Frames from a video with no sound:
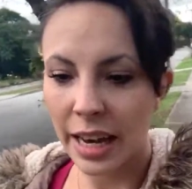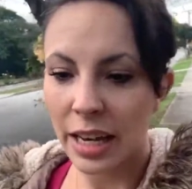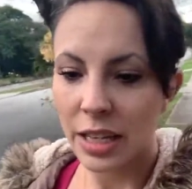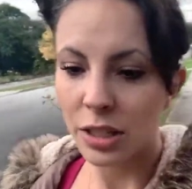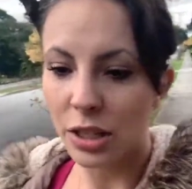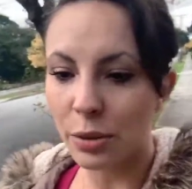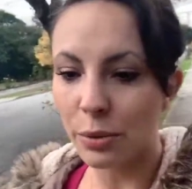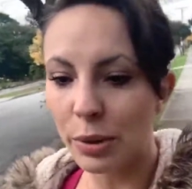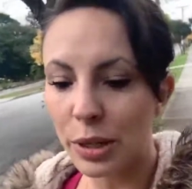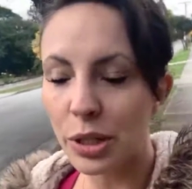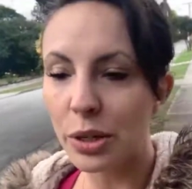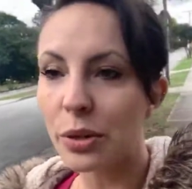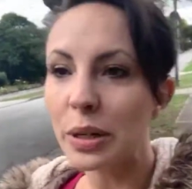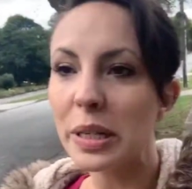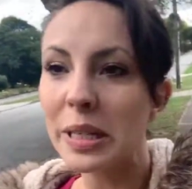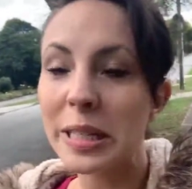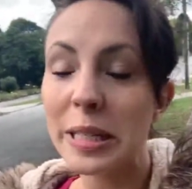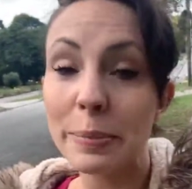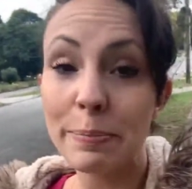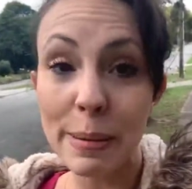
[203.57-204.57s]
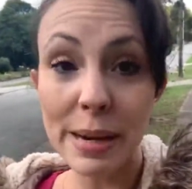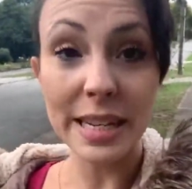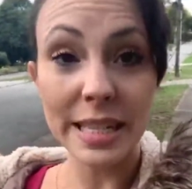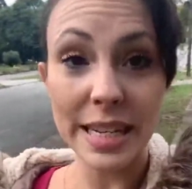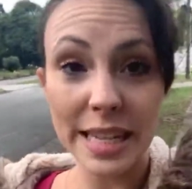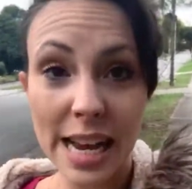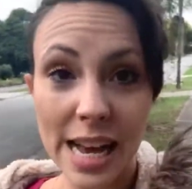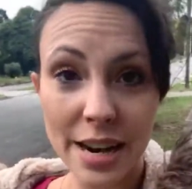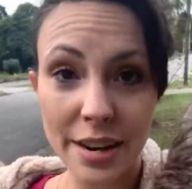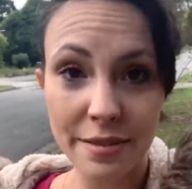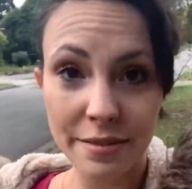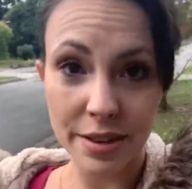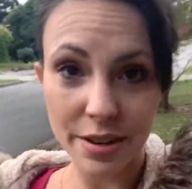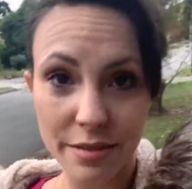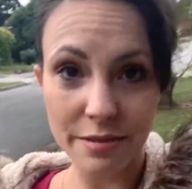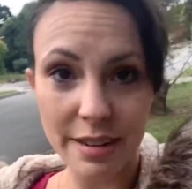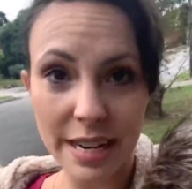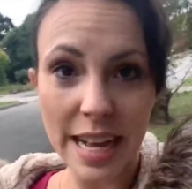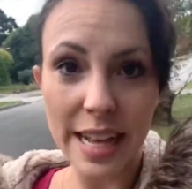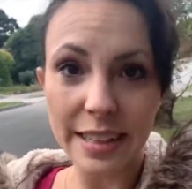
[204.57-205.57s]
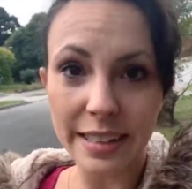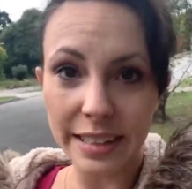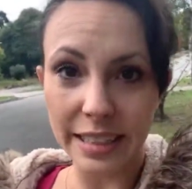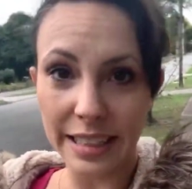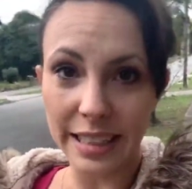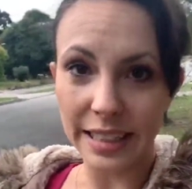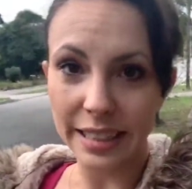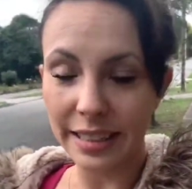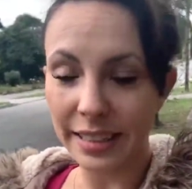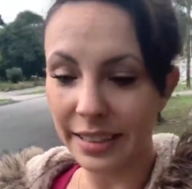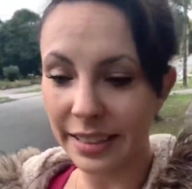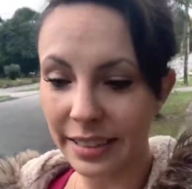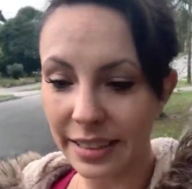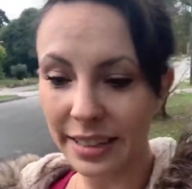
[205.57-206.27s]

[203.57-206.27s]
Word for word: So what you're expecting out of your reality